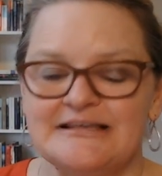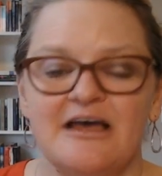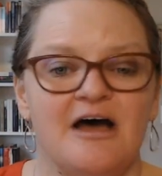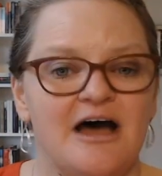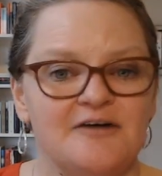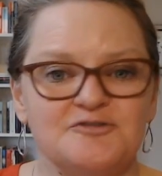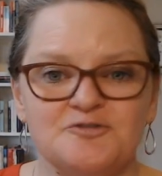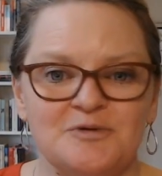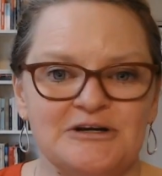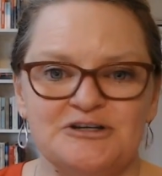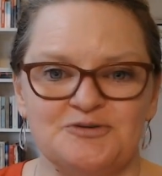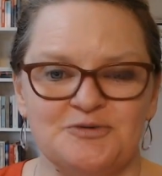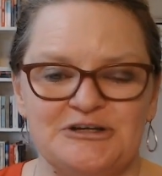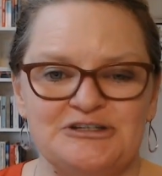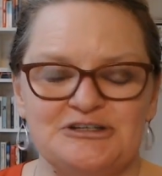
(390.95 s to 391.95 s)
of
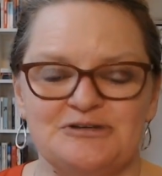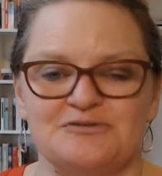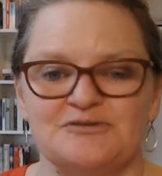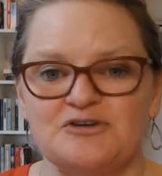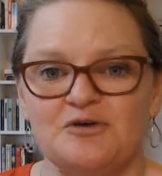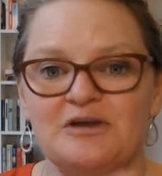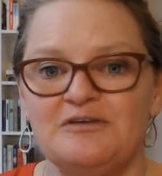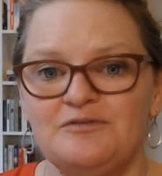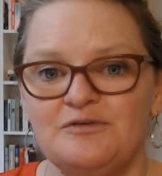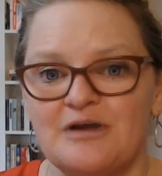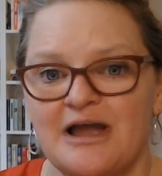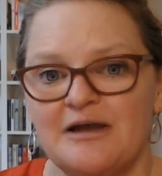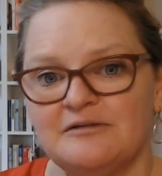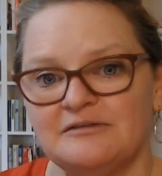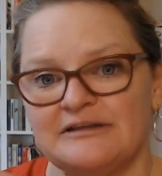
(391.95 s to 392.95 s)
2022. So
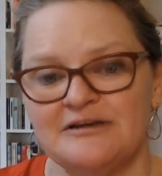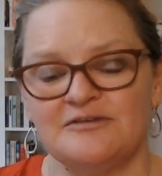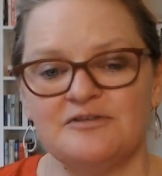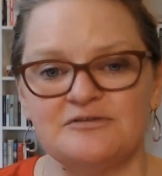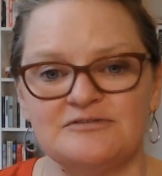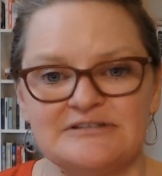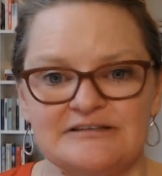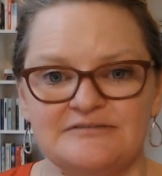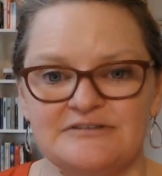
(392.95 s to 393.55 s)
I'll link those.